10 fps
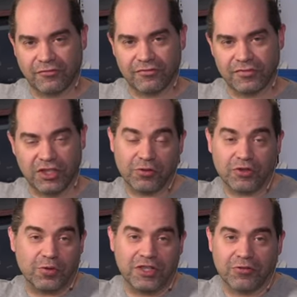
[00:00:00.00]
You don't
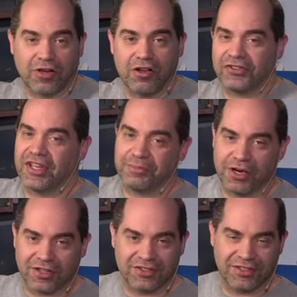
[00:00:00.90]
do it. You don't call set
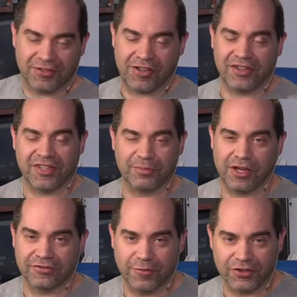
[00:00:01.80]
box. You don't call the set
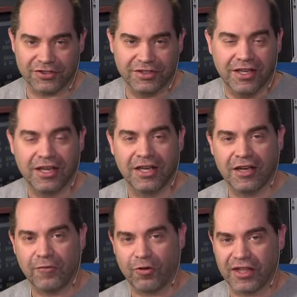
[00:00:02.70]
box function
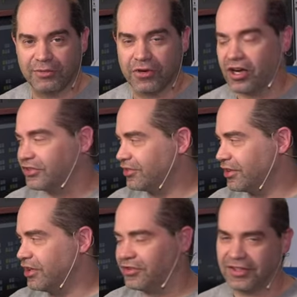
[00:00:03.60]
for that box. So
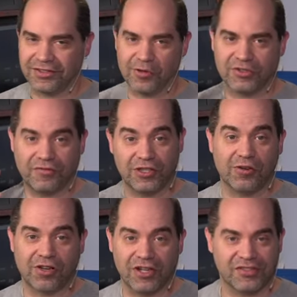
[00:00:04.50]
it assumes if you
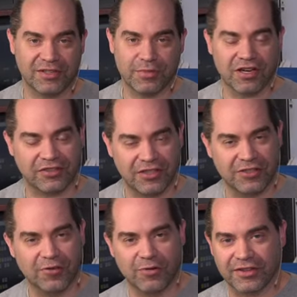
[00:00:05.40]
don't call set box that you
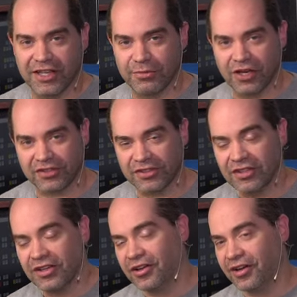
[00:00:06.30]
don't want that box
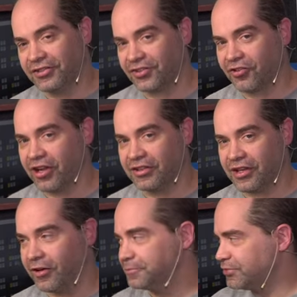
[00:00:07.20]
on screen there.